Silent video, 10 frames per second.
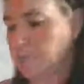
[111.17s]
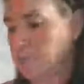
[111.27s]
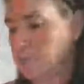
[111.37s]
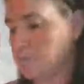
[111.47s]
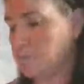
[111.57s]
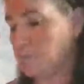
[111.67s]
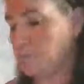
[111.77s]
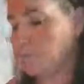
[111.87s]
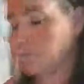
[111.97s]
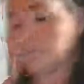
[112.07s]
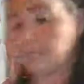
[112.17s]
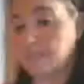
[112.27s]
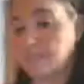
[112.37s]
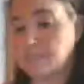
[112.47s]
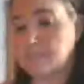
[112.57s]
So the older
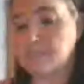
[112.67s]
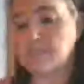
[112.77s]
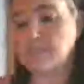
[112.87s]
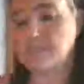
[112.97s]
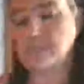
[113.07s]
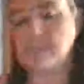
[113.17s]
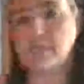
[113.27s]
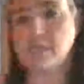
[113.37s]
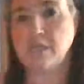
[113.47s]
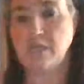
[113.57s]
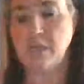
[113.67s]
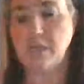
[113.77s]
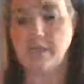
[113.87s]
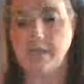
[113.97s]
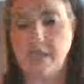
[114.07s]
set,
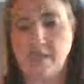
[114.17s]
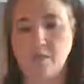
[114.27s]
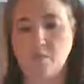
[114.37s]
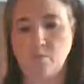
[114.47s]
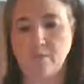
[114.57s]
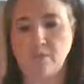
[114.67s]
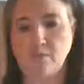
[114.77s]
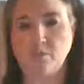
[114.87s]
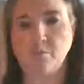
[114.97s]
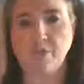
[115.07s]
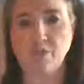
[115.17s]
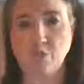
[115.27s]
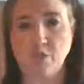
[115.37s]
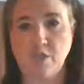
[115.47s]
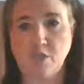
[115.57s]
again, was a little bit
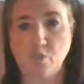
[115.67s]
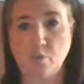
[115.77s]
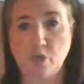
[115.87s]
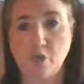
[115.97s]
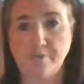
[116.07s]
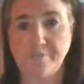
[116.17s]
shorter,